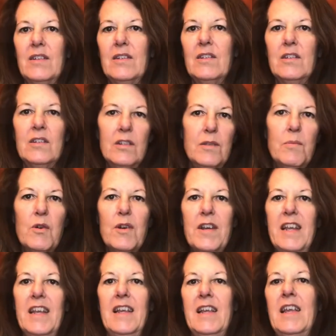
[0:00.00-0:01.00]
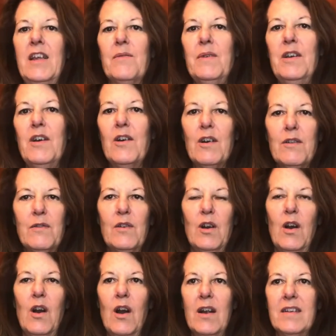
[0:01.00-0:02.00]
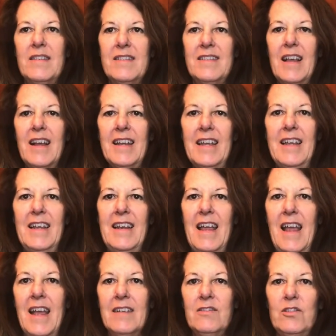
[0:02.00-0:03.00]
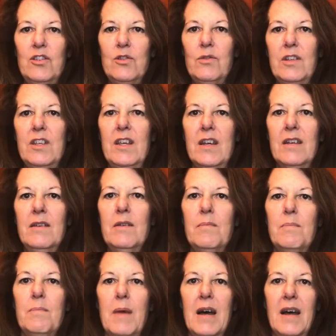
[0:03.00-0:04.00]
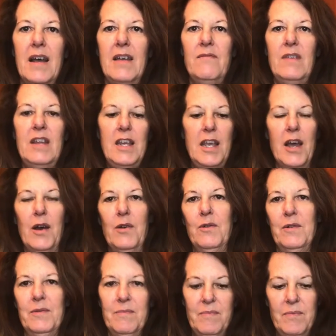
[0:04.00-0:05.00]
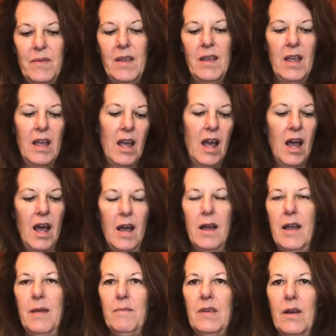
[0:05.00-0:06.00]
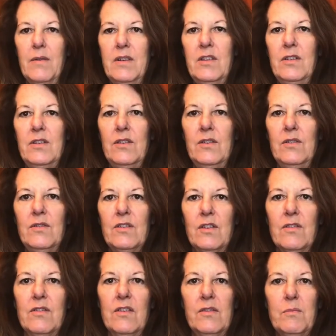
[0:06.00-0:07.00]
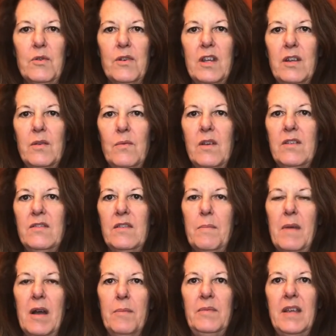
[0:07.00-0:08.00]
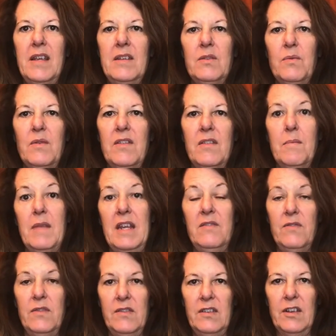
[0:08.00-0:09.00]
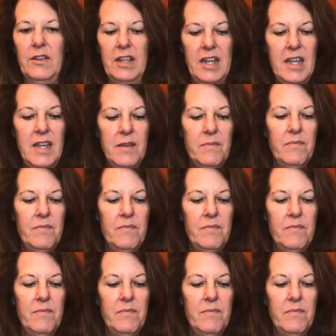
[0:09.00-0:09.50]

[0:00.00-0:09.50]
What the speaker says: Good morning. Here we are for our second Ask Julia by video. I'm going to start this morning with some updates with the main facility.